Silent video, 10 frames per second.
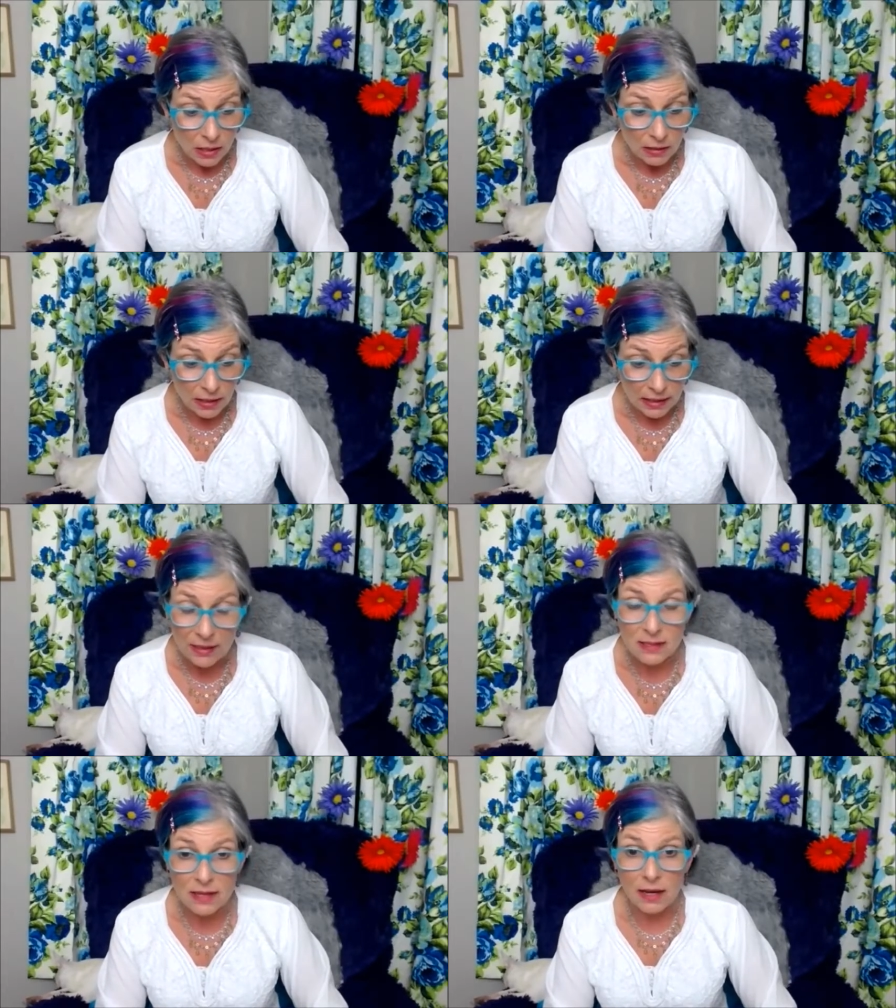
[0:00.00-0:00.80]
like I
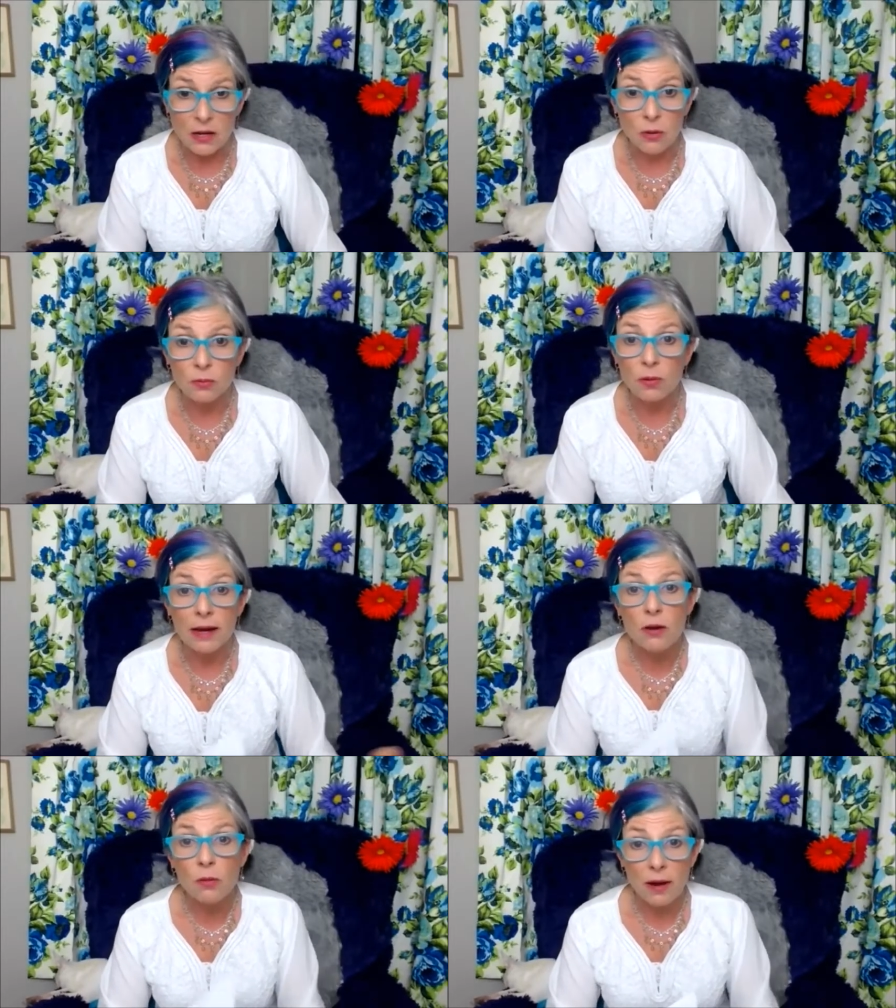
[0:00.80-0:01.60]
said I don't
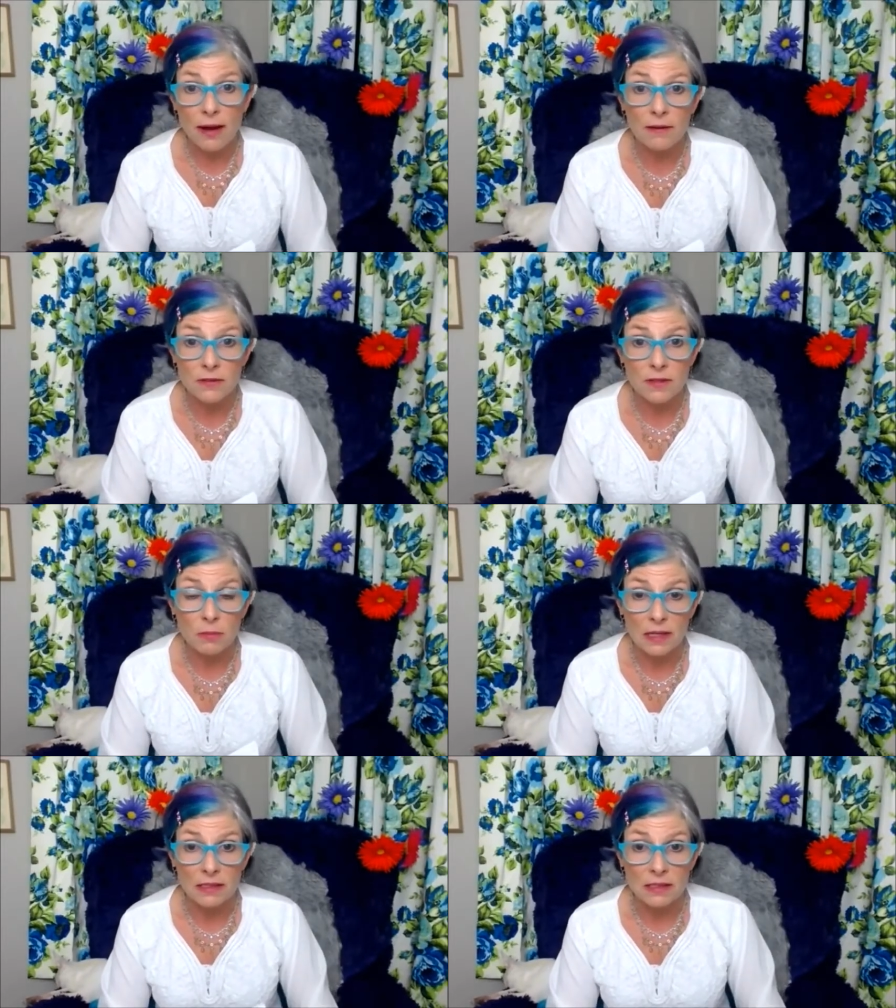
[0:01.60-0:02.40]
I don't have
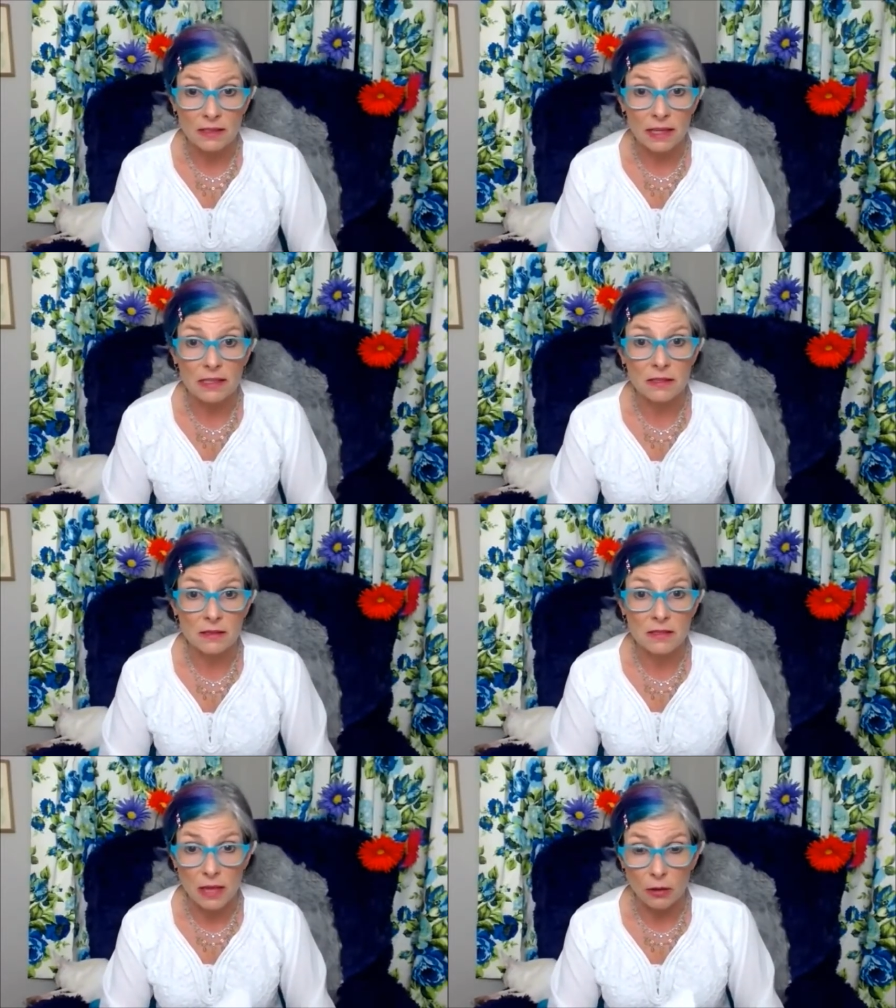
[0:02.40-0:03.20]
something to like
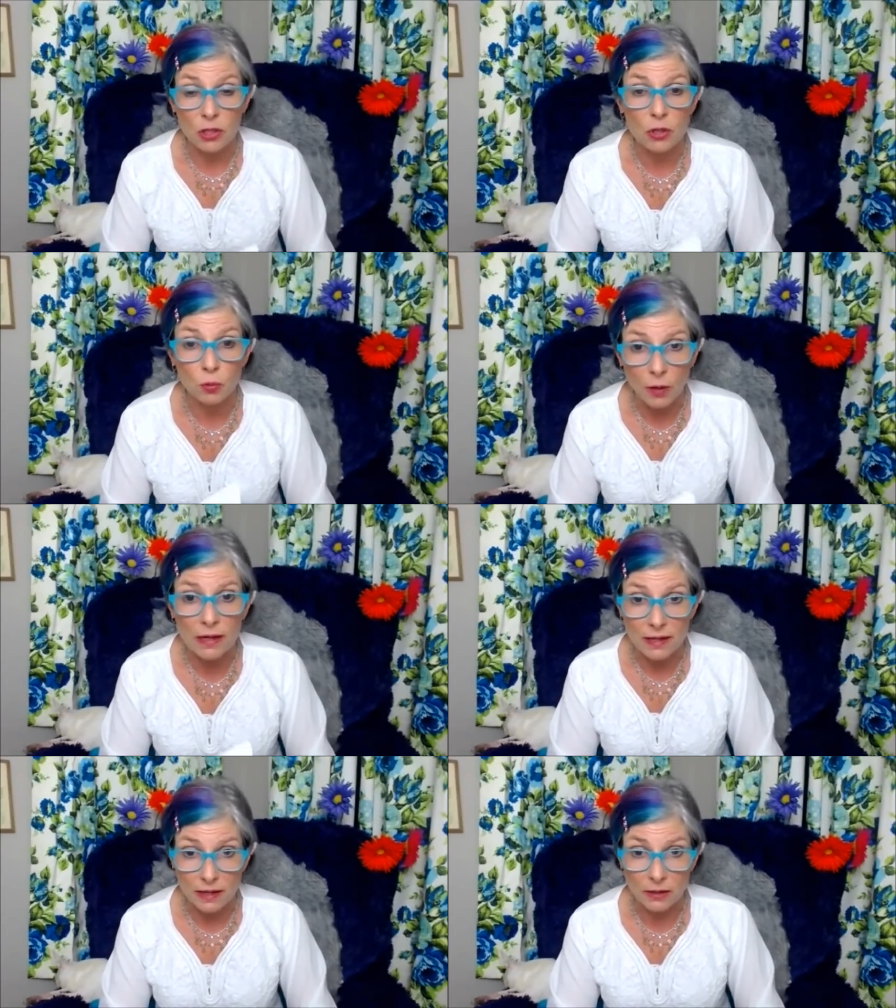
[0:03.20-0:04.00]
sell you right
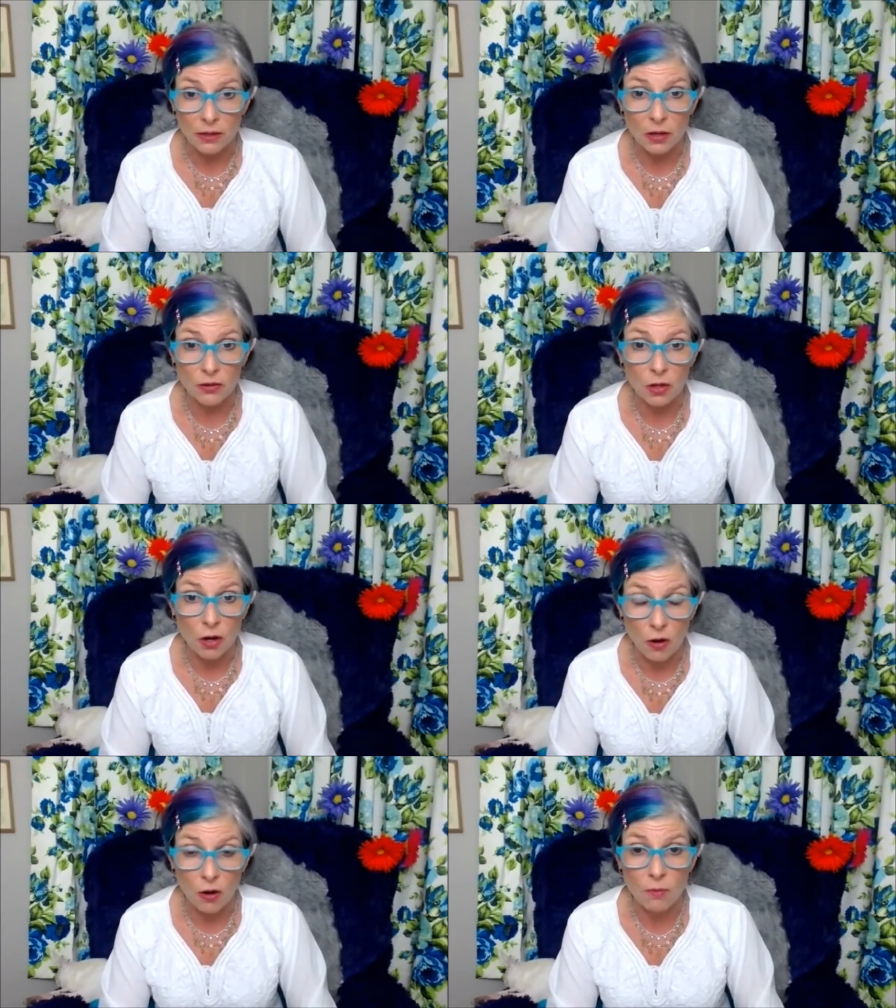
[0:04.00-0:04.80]
here on the
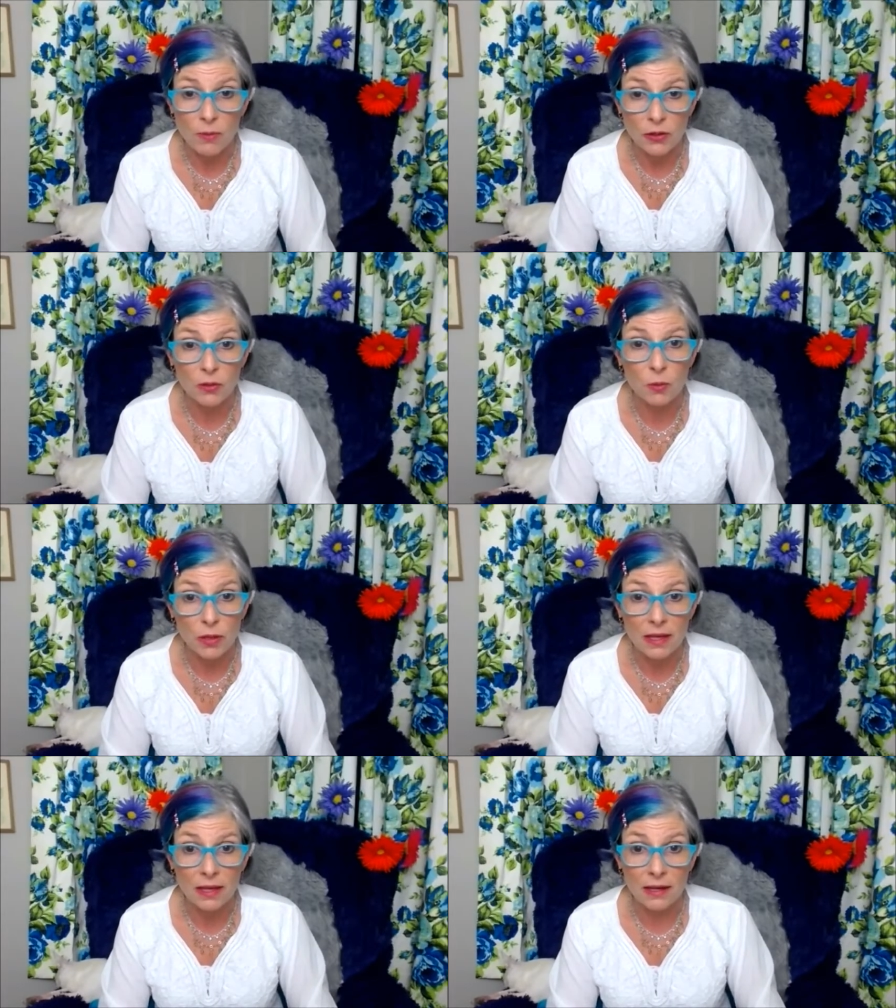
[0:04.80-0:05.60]
call but the
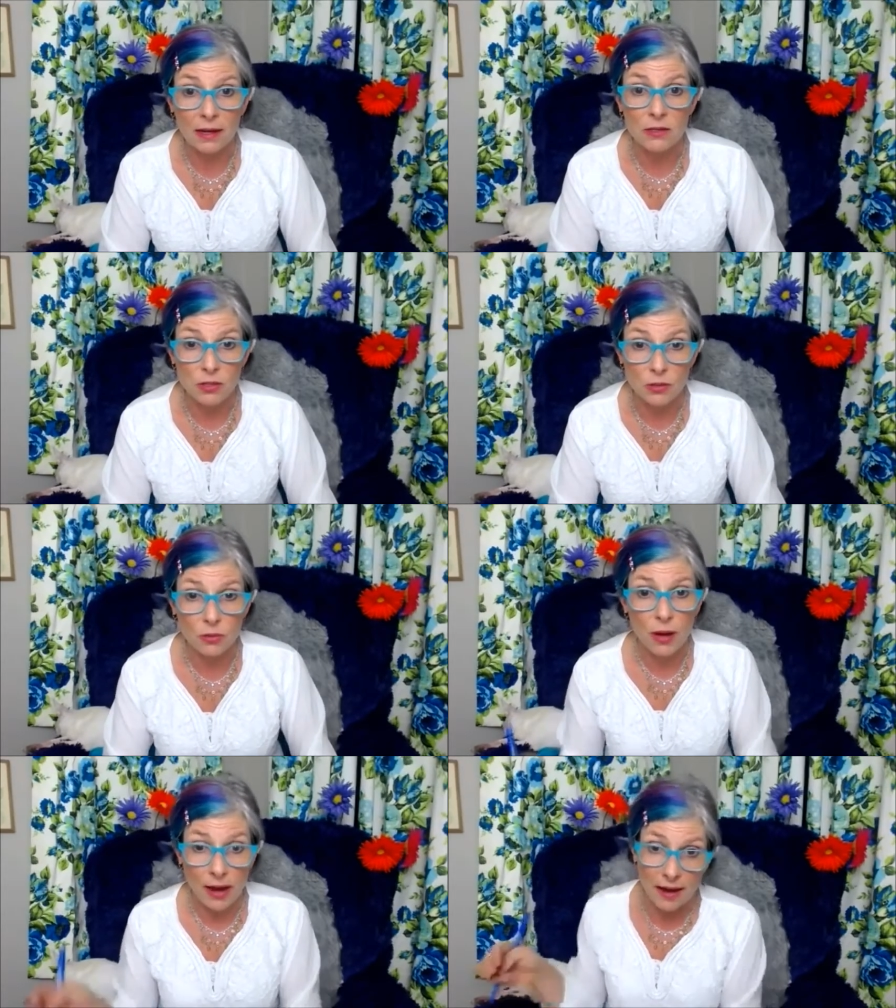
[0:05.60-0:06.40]
one thing that I
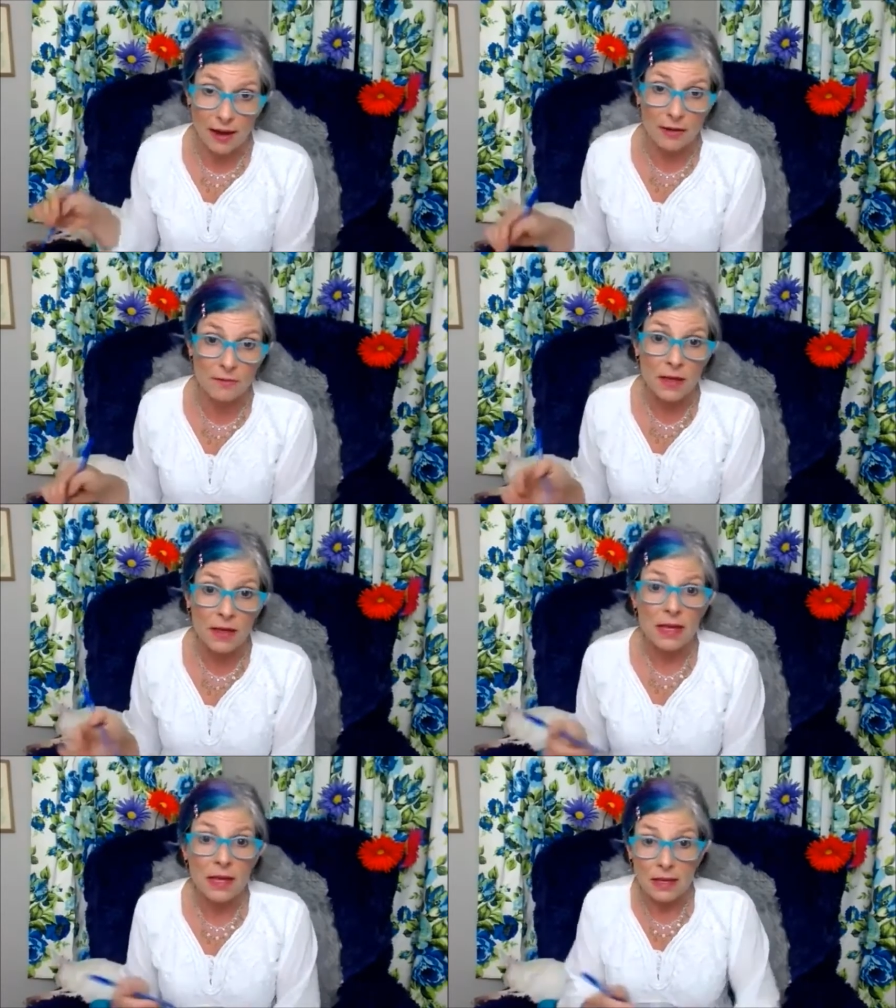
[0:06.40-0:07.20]
do have
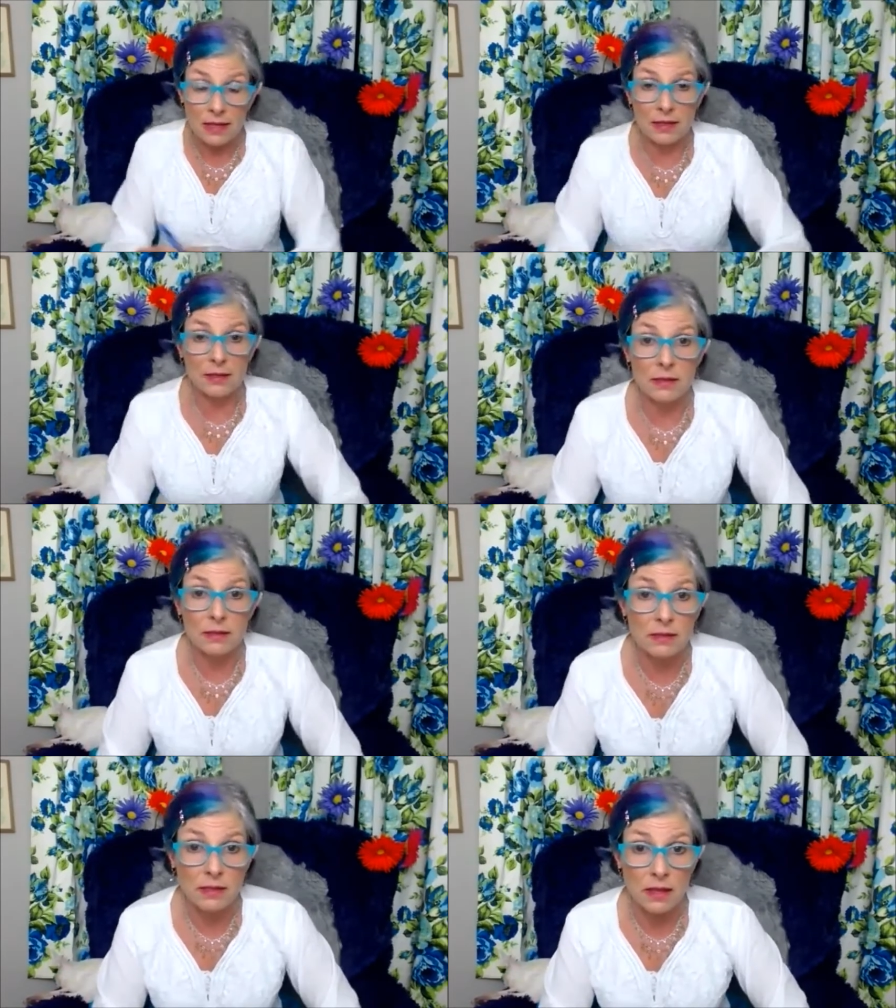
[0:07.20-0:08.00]

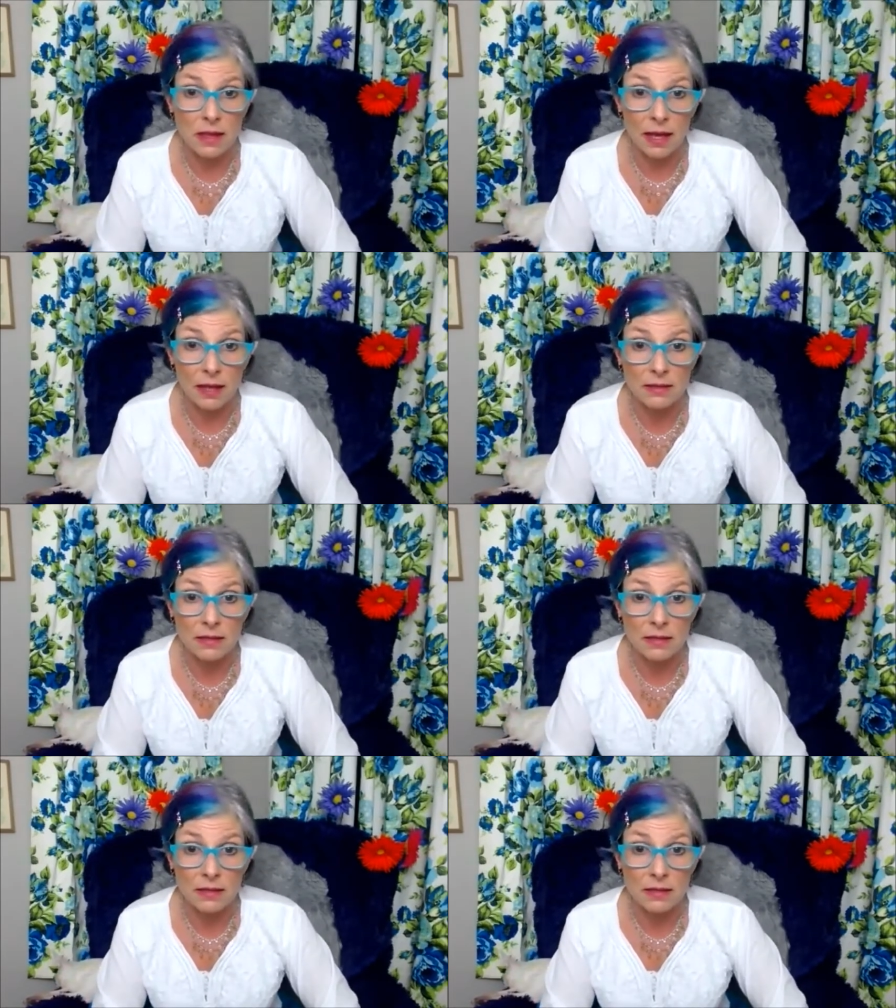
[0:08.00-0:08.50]
is that